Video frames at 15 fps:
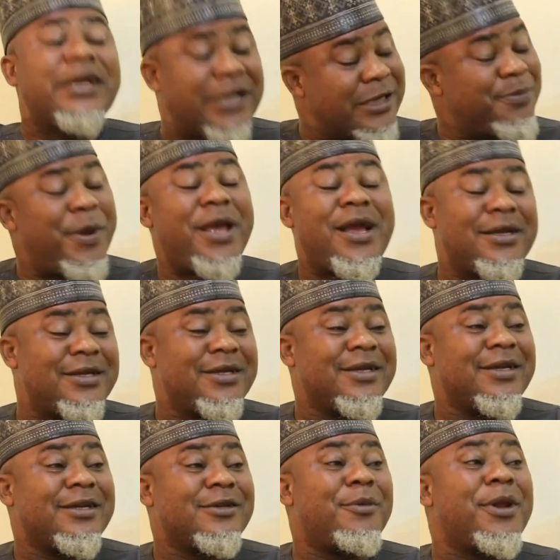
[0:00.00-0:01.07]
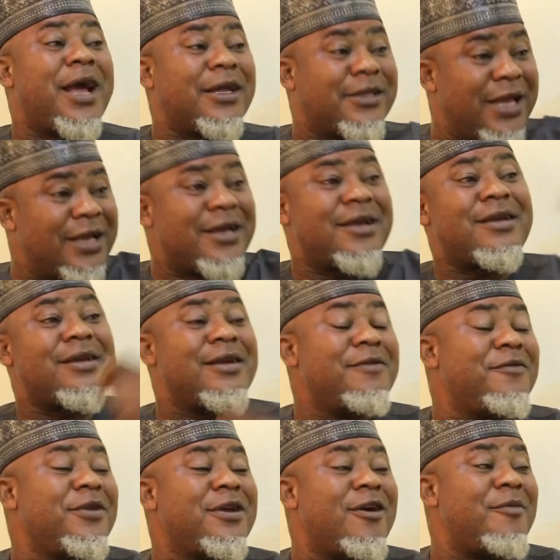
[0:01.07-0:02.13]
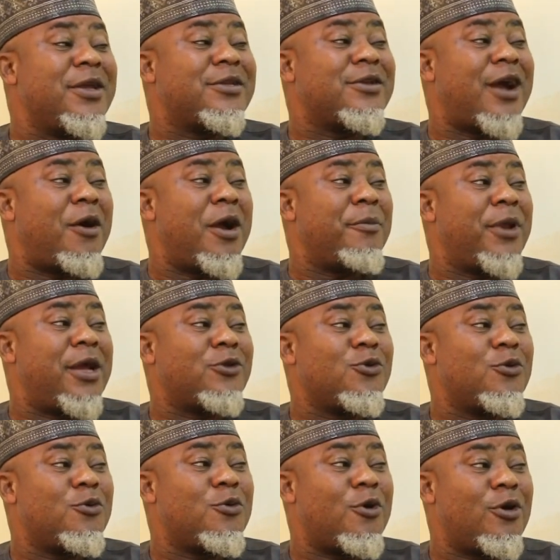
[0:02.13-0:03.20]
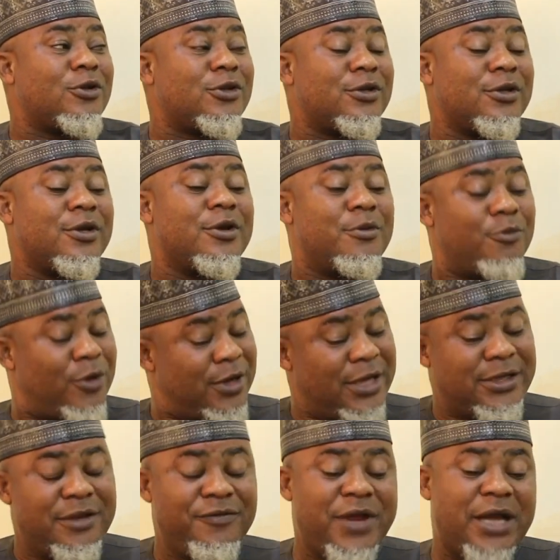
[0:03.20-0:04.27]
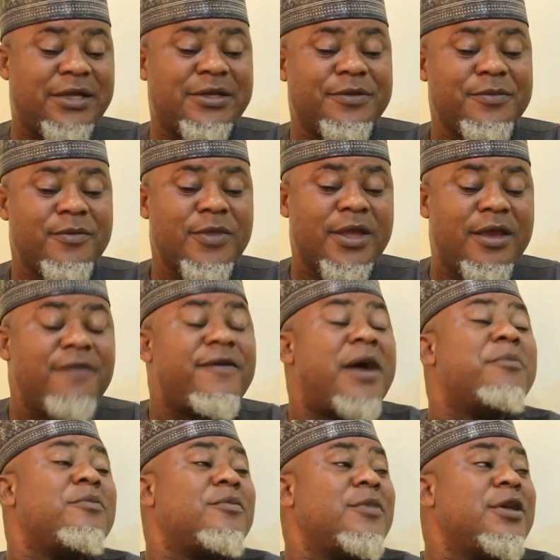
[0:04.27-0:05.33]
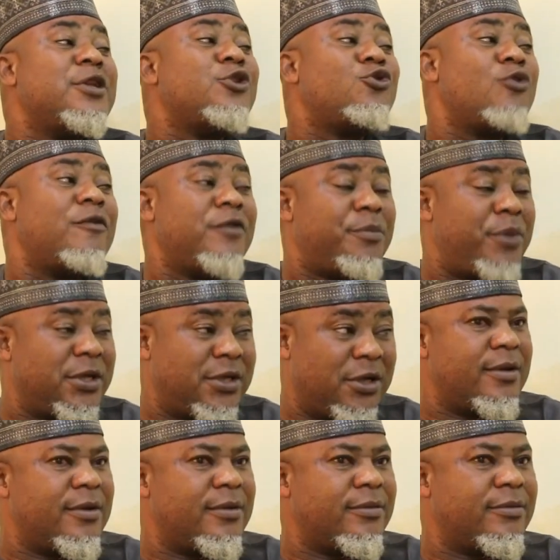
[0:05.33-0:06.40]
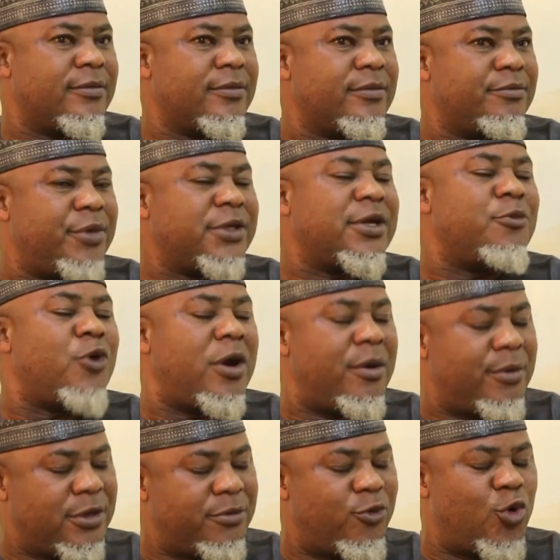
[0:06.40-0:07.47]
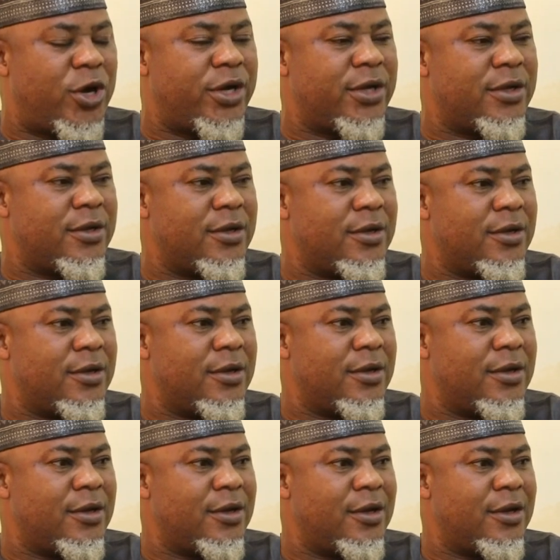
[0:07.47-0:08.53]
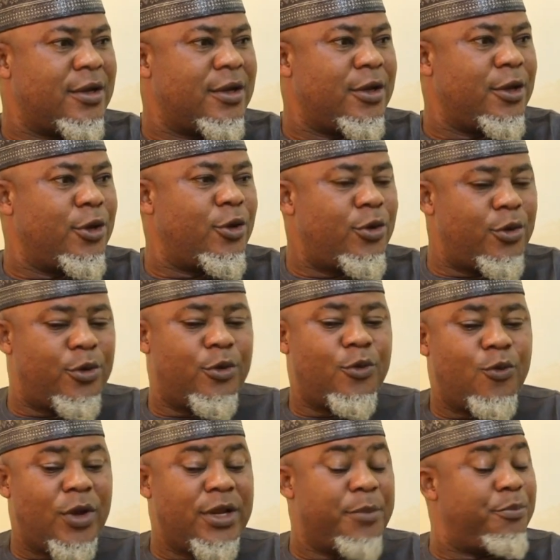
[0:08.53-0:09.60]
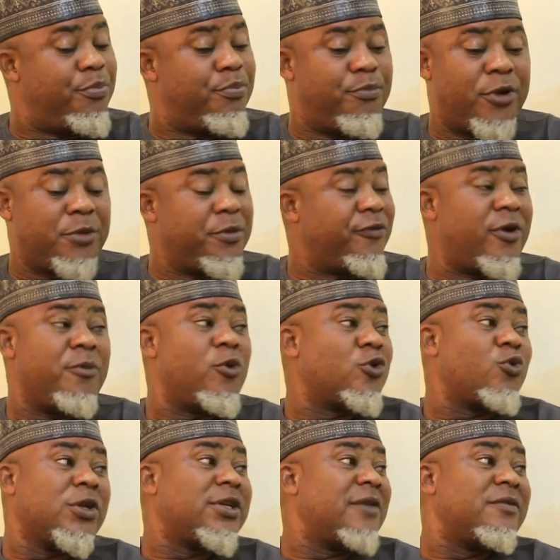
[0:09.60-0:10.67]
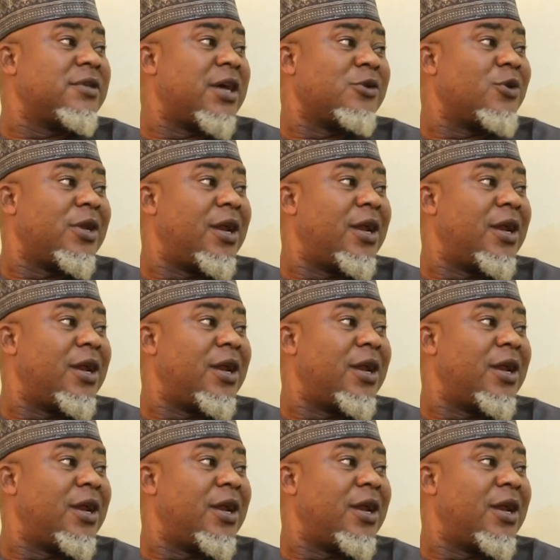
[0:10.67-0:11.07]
It has expired. Someone can take even the government, our employer, to court. But let's leave that. If I'm in the shoe of the president, President Muhammadu Buhari, you know, what they brought before me was 27,000